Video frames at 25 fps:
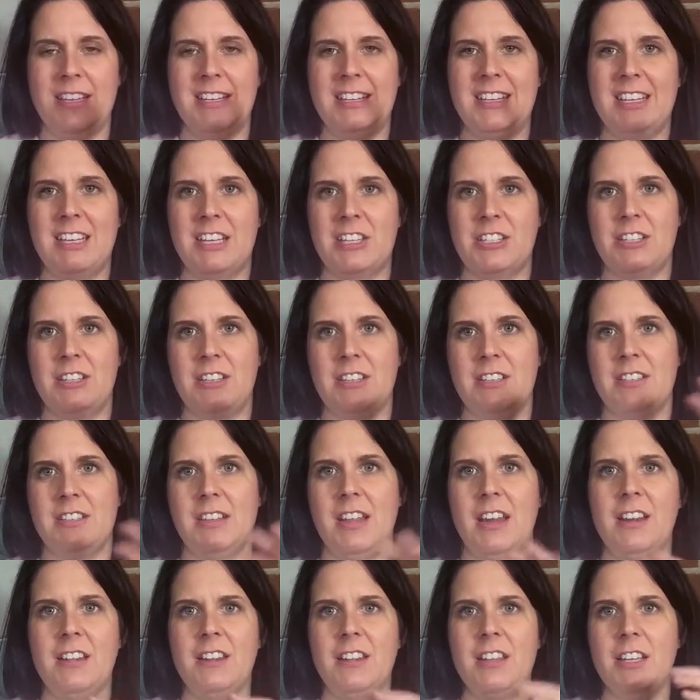uh,
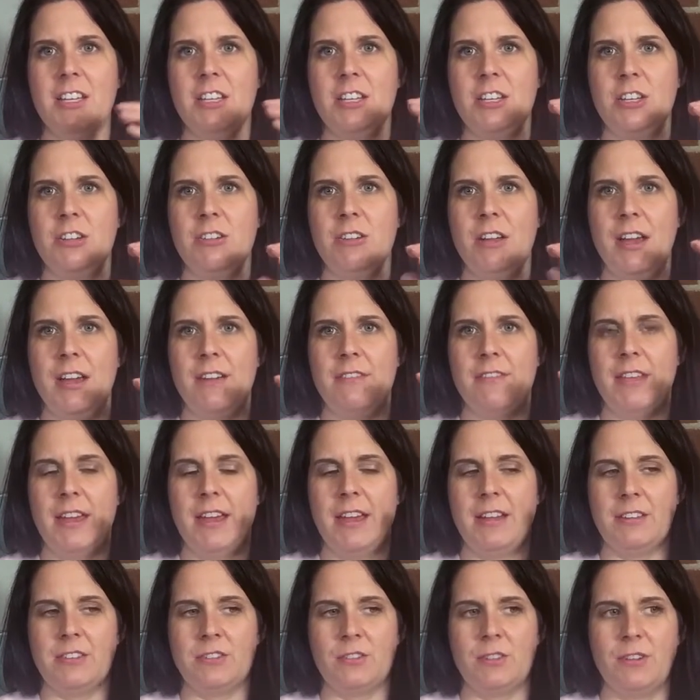addiction is not only do you
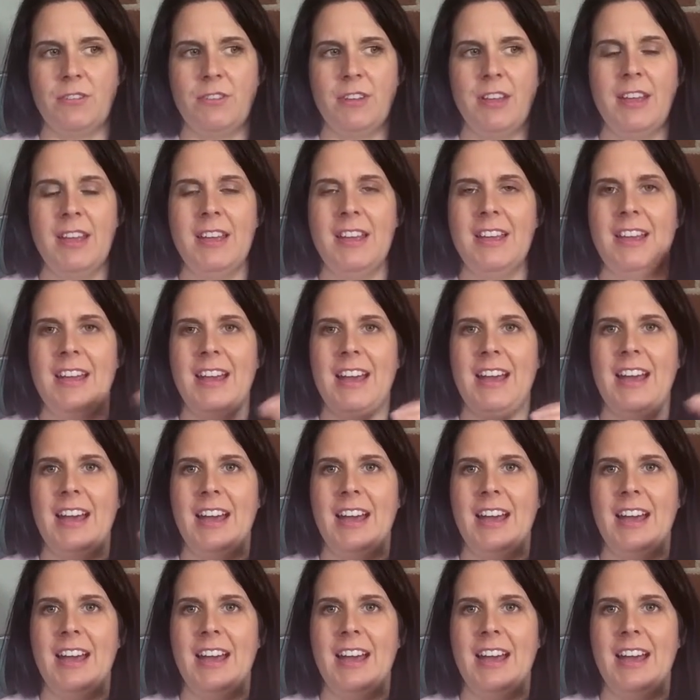have that sort of